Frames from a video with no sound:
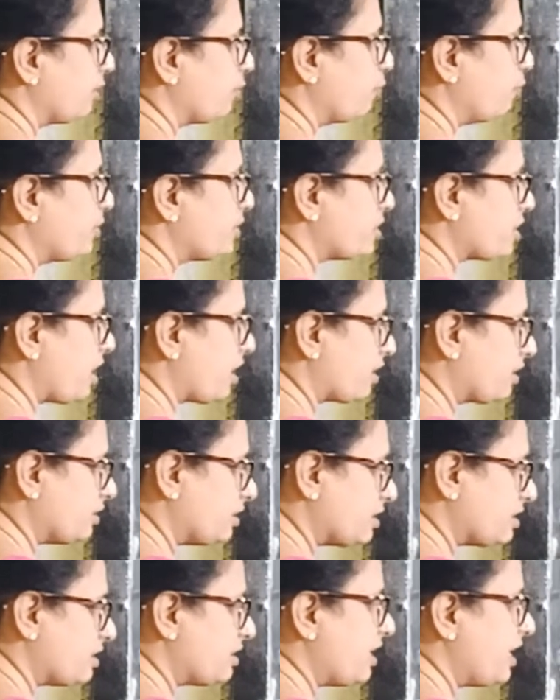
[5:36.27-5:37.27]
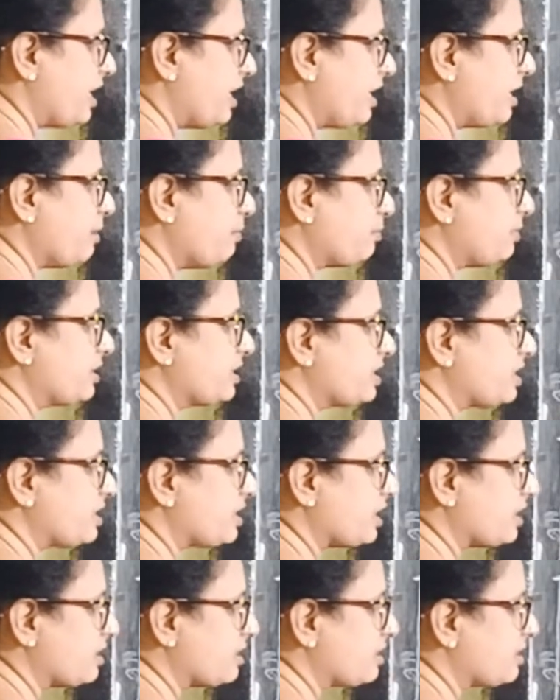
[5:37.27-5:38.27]
which are at the same
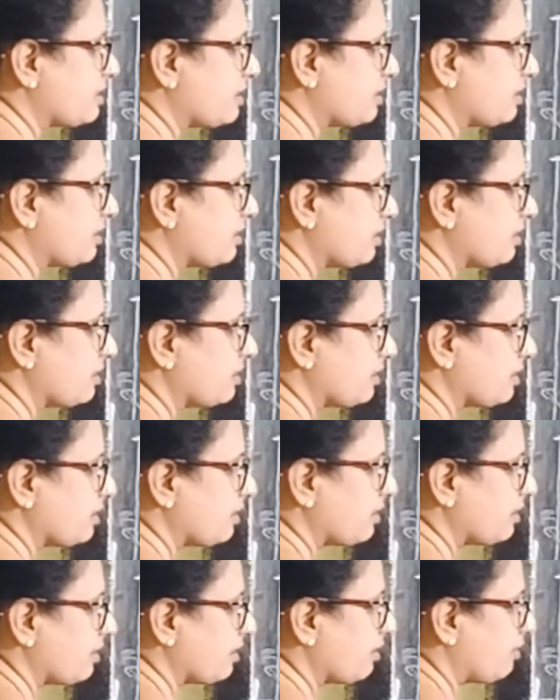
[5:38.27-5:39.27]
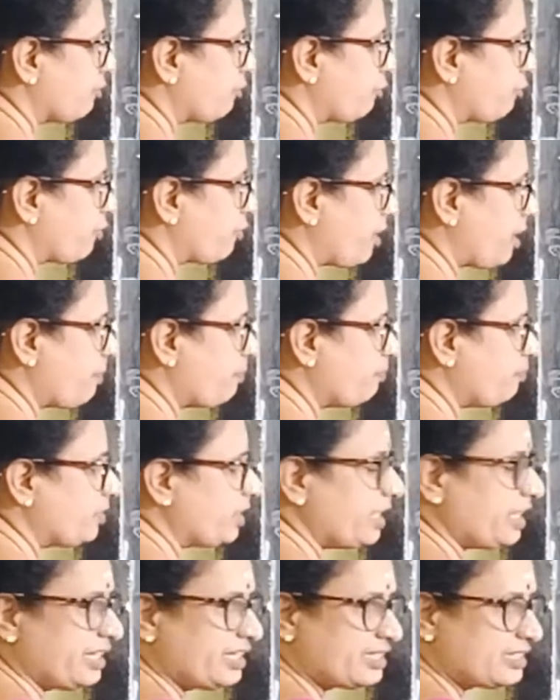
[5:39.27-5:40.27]
distance from
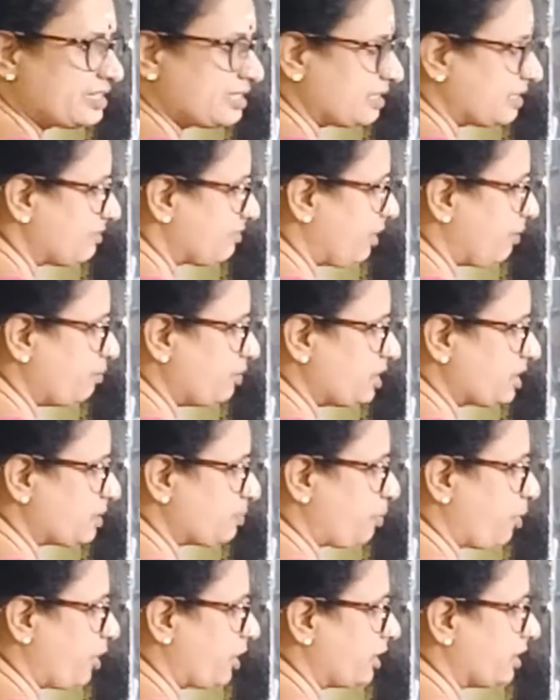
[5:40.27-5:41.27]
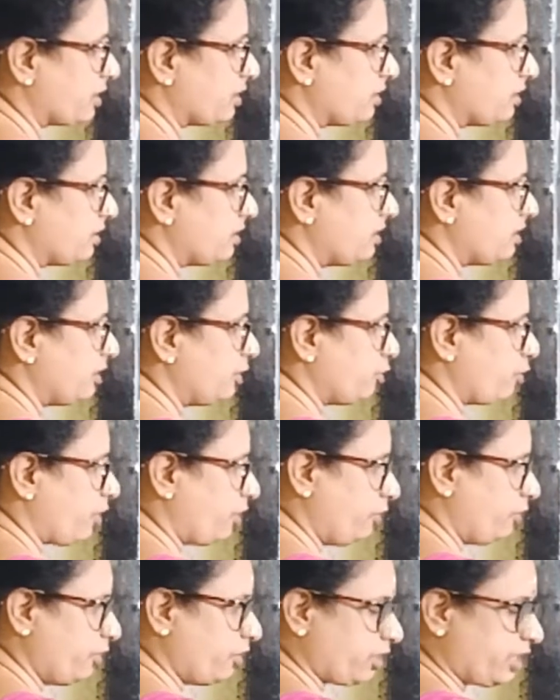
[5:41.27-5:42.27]
this point, you
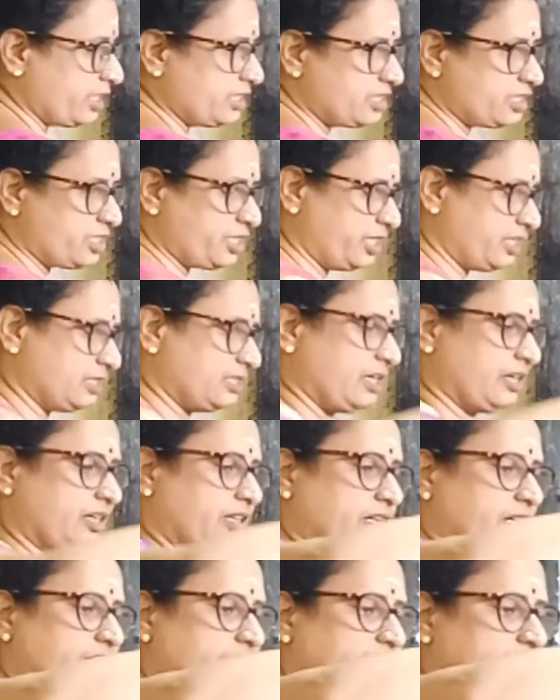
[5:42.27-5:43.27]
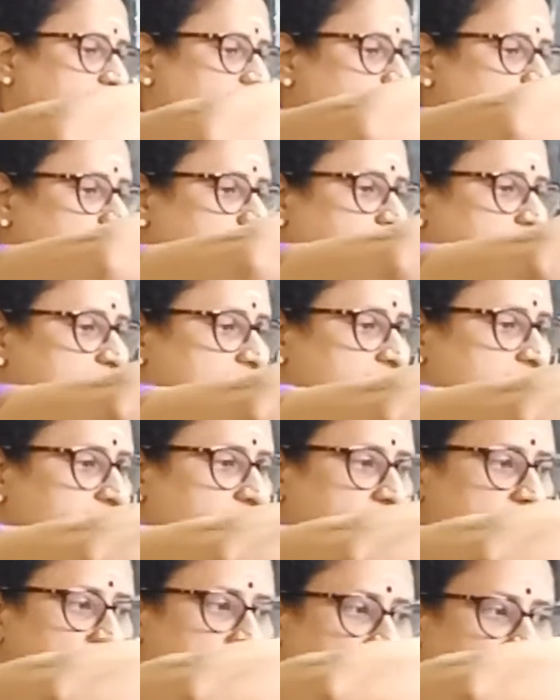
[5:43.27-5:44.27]
are considering a circle, like you are
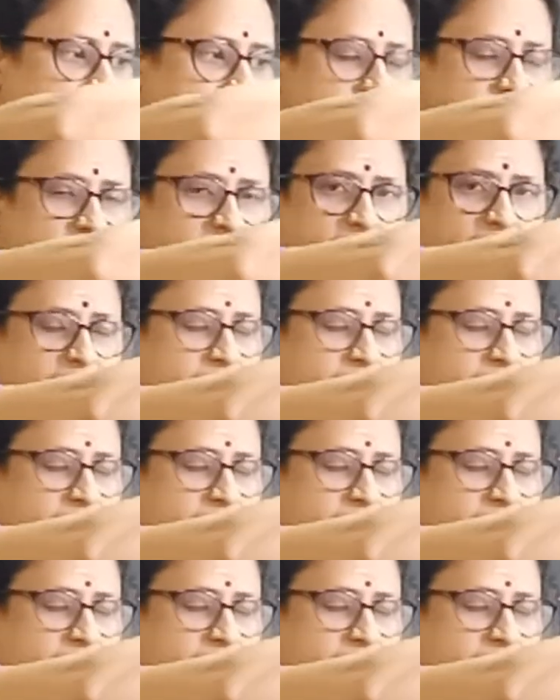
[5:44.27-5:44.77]
considering a circle